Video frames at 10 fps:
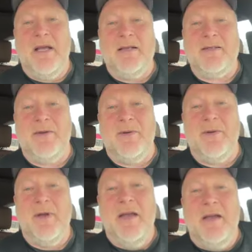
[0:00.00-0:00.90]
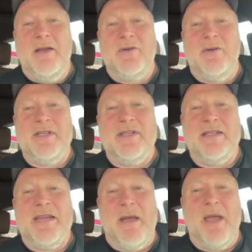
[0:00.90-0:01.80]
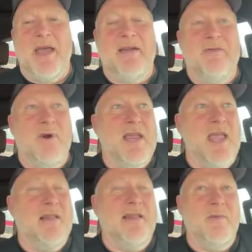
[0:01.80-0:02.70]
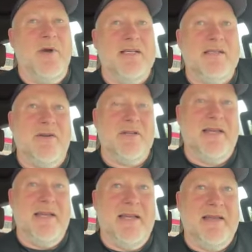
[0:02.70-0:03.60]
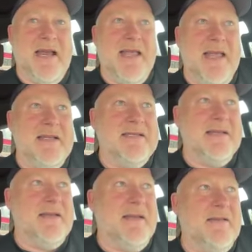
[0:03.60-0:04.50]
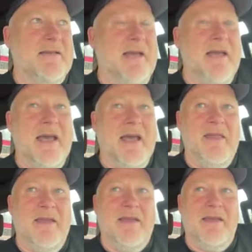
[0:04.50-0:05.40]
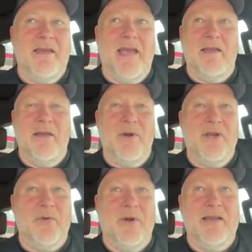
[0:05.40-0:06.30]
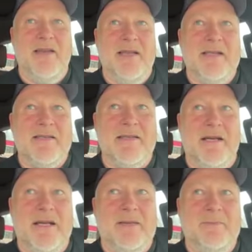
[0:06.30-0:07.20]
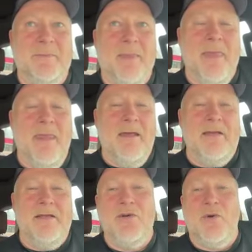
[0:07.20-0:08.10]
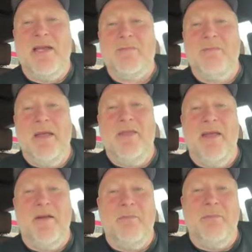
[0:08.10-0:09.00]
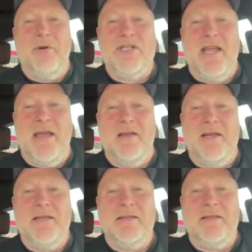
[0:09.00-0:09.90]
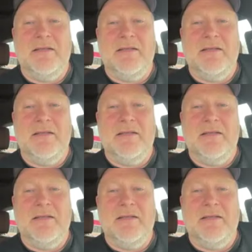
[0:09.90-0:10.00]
So Joy's a step ahead of where Ceili was, certainly at that age. And I think Ceili would agree to this. Joy has been there to push Ceili.